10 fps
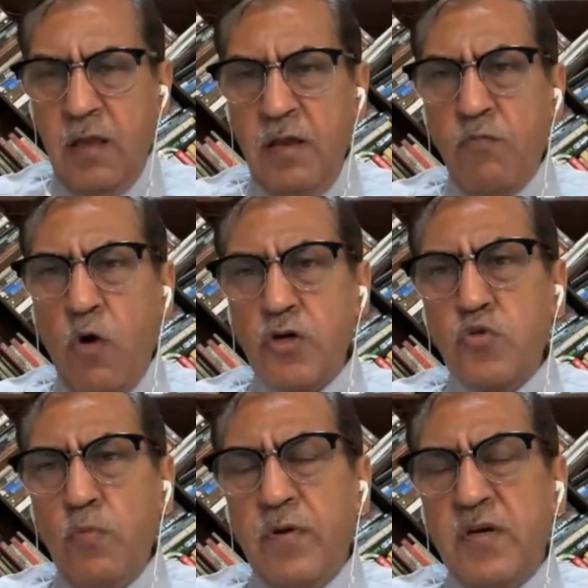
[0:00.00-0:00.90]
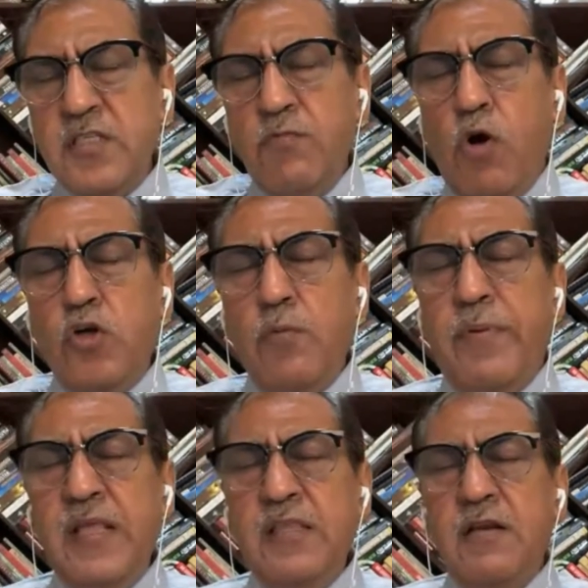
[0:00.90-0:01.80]
Does he want to
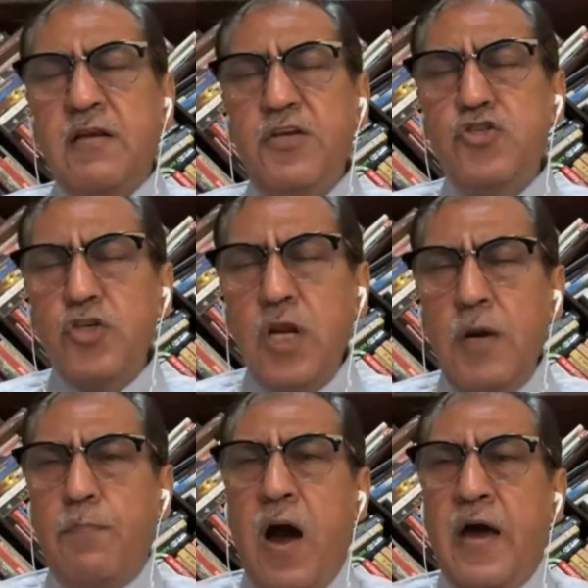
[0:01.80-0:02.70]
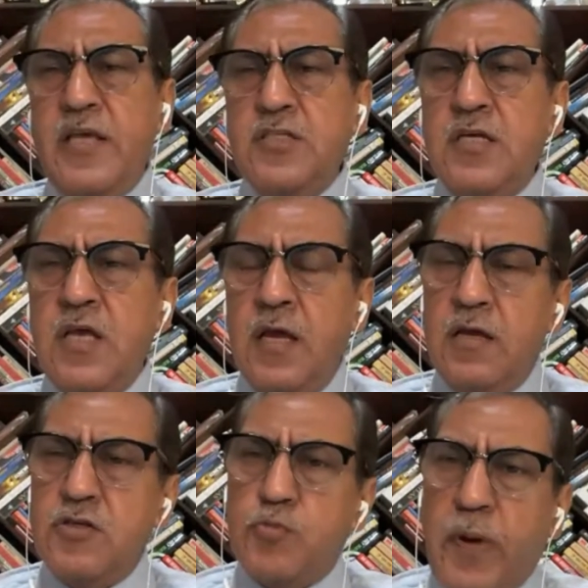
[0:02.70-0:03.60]
bring the regional power as a
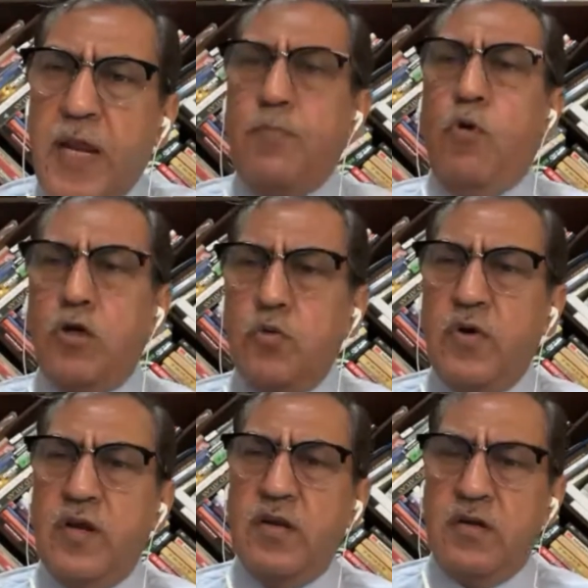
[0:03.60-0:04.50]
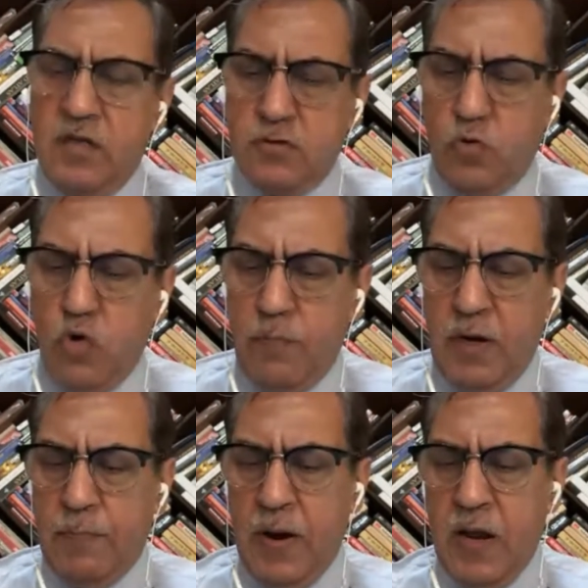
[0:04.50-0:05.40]
springboard to
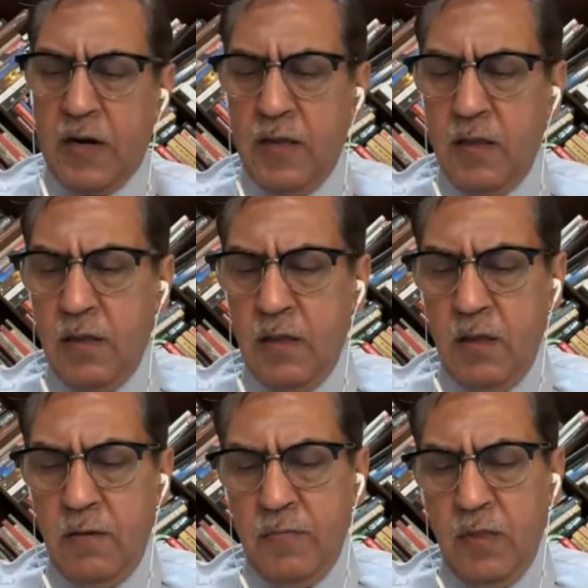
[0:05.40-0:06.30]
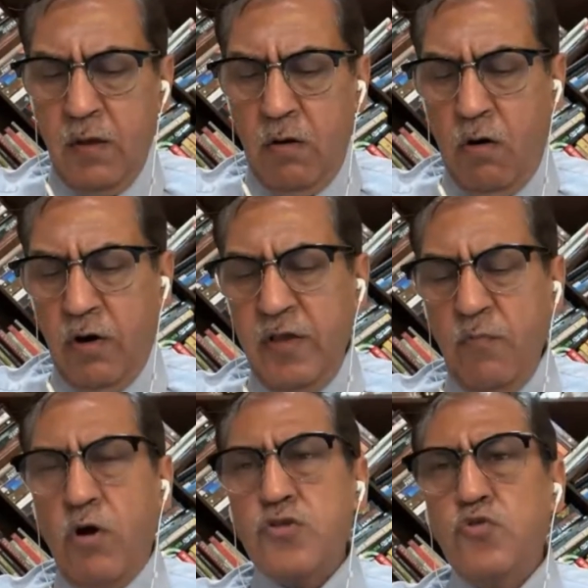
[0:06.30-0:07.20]
global power? Or
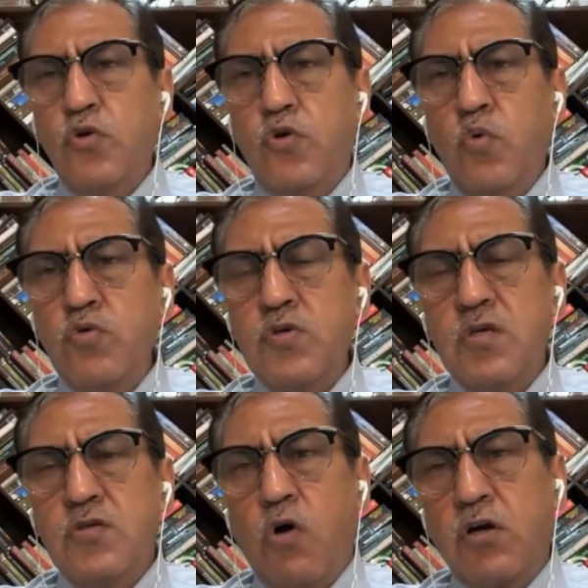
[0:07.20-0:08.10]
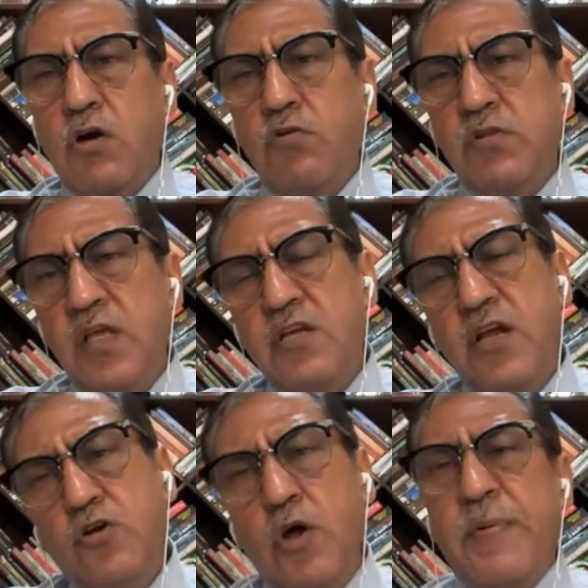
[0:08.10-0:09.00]
he wants to sort out the
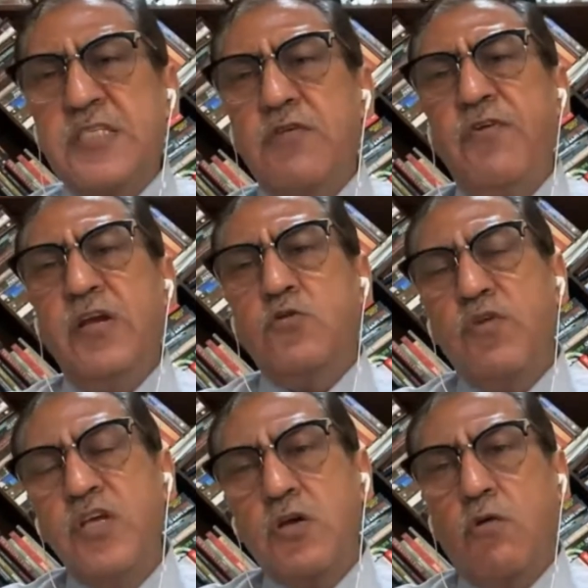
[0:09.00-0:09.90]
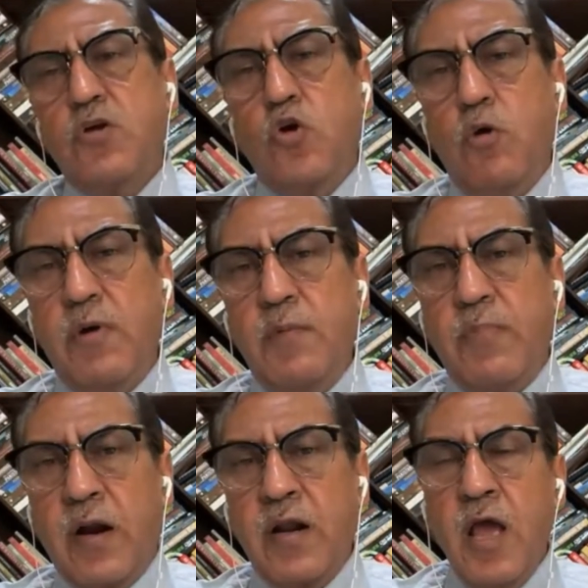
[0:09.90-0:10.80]
Indo-Pacific to reach out the global
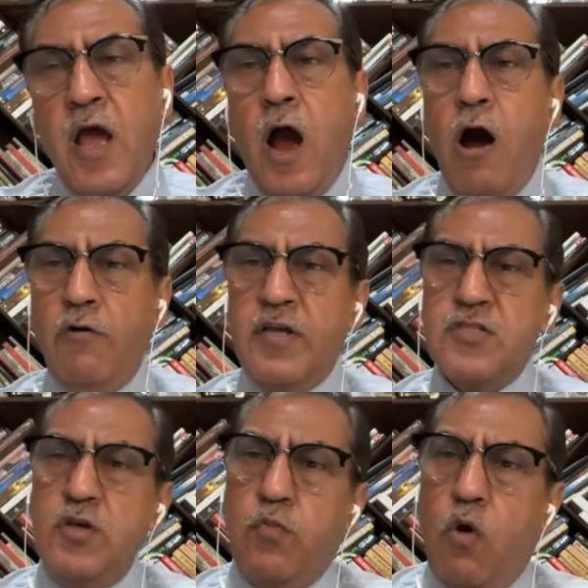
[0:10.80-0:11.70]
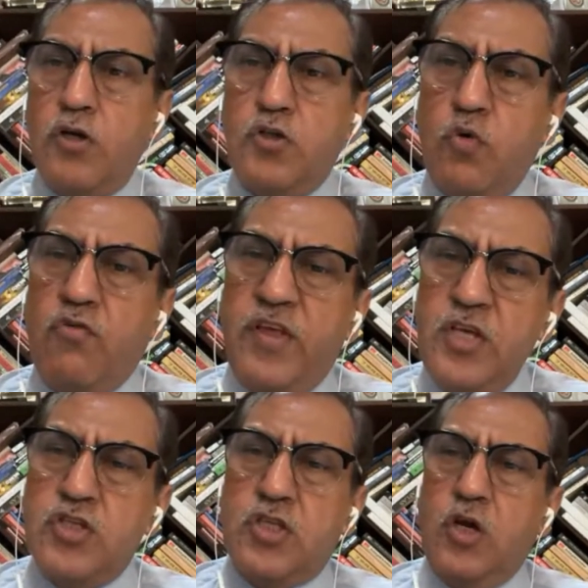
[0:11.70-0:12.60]
power? How does he want to
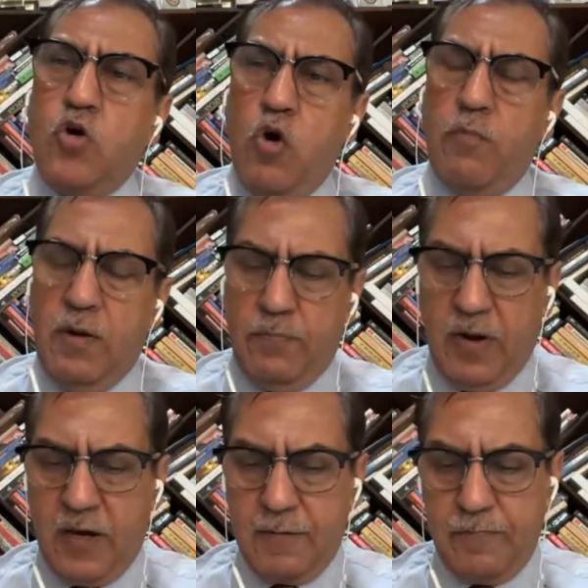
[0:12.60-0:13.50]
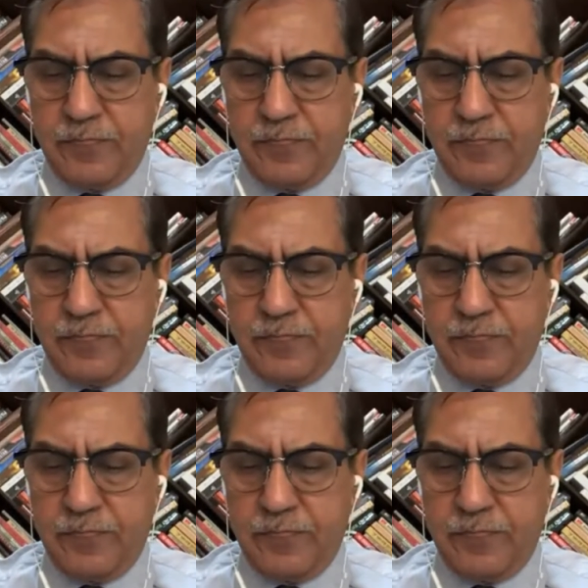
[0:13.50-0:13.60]
reach the global power?